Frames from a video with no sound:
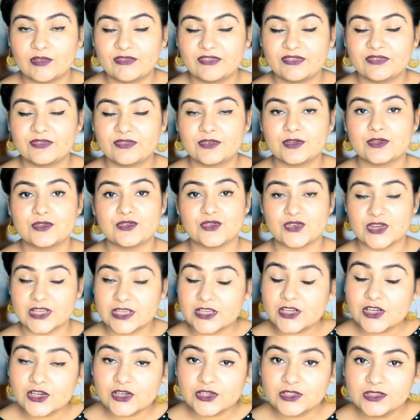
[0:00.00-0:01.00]
of
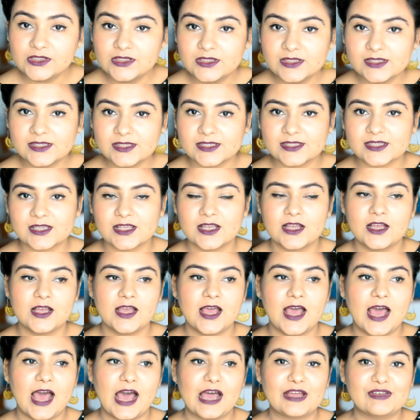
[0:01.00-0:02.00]
wrinkles
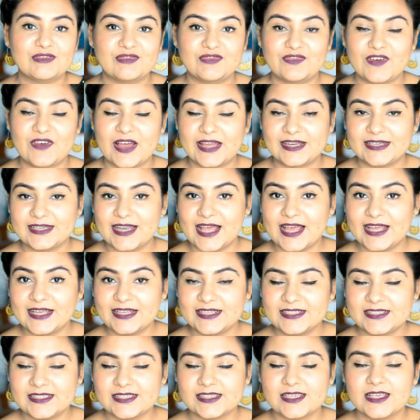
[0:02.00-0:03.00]
and fine
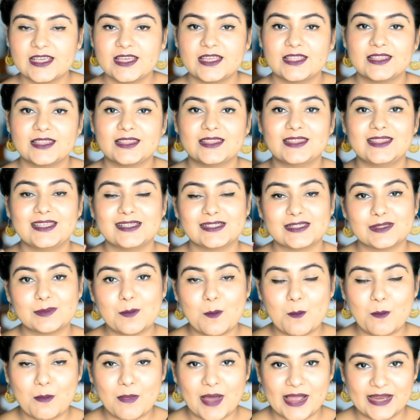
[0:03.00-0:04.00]
lines,
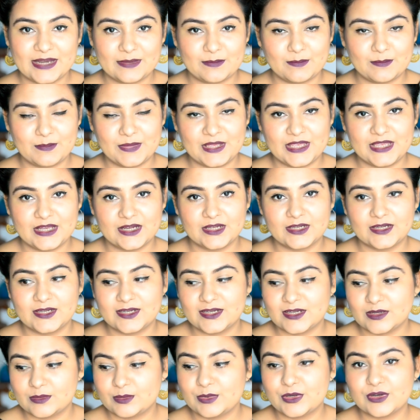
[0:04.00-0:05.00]
this might be a
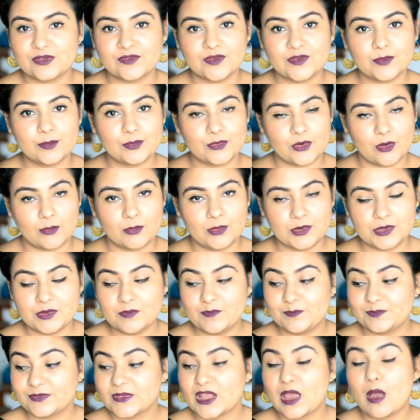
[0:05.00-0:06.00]
little bit of a
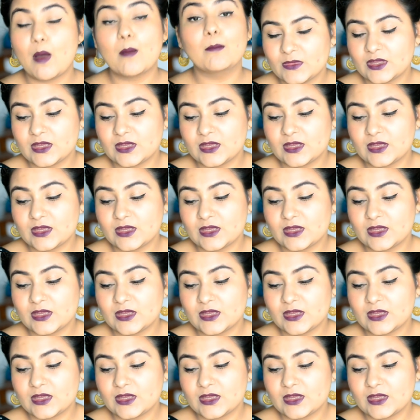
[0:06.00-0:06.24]
problem.